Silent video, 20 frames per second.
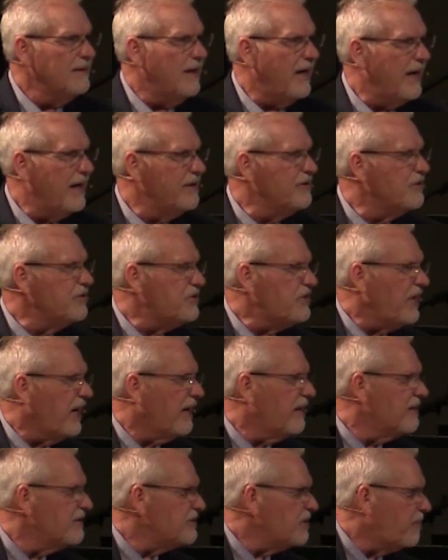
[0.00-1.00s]
I
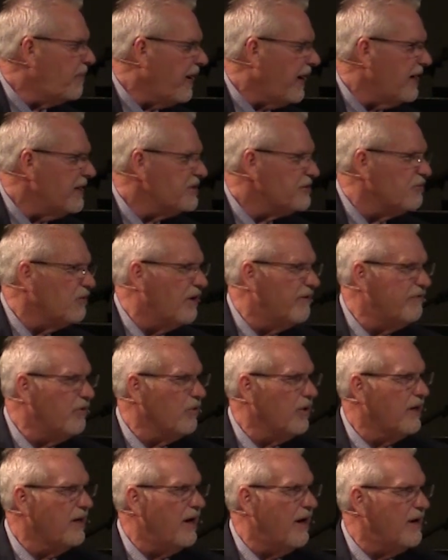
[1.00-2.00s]
understand as a pastor, I've
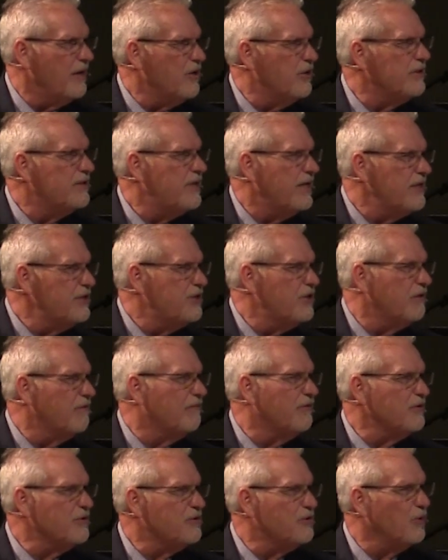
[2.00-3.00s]
only got your attention
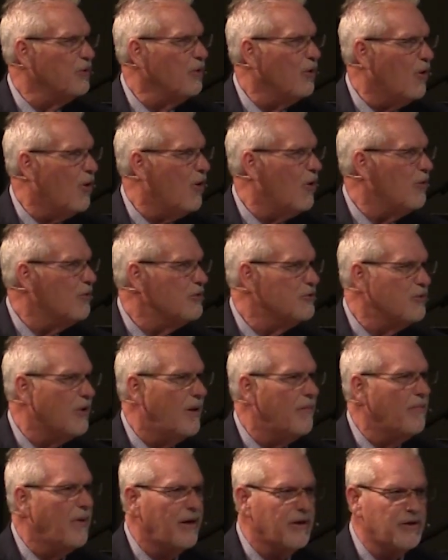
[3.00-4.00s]
for so long, so
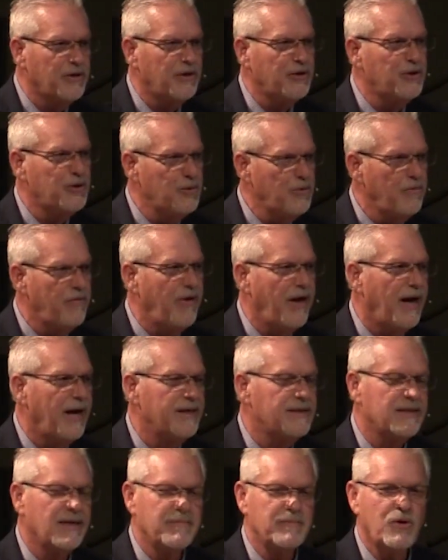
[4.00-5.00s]
I'm not going to do
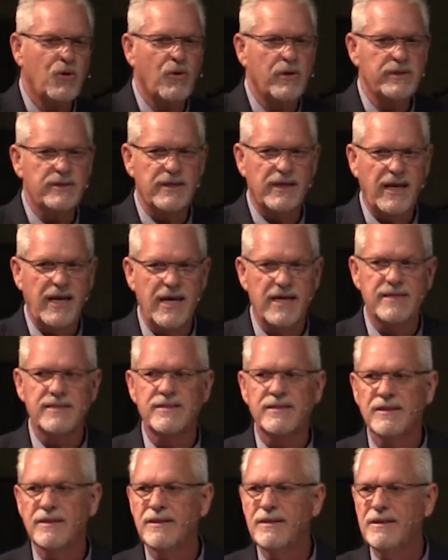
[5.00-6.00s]
that. I'm going to
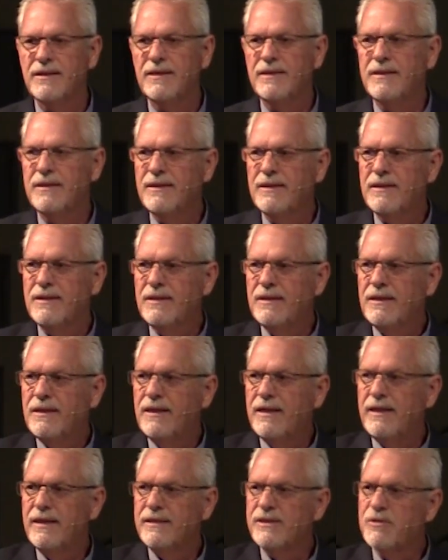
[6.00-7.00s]
hit
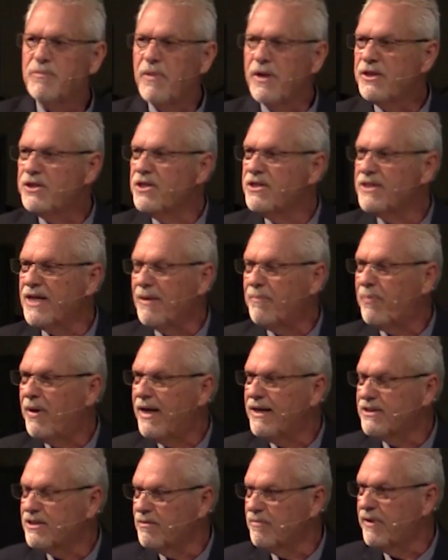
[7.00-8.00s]
as much as I
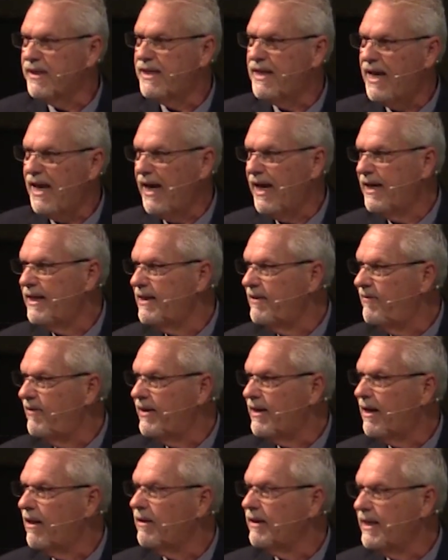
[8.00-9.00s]
possibly can, and
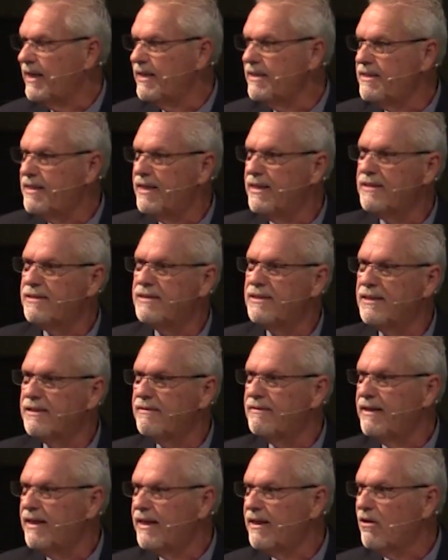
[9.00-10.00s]
then I'll end it,
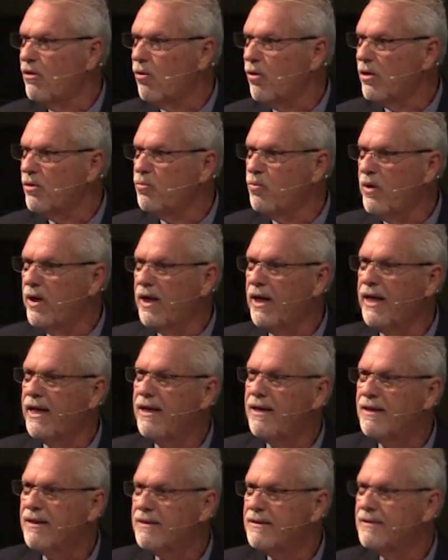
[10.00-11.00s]
and then, Lord
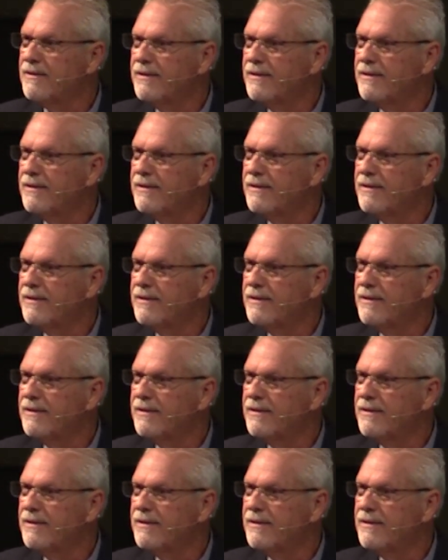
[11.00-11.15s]
willing,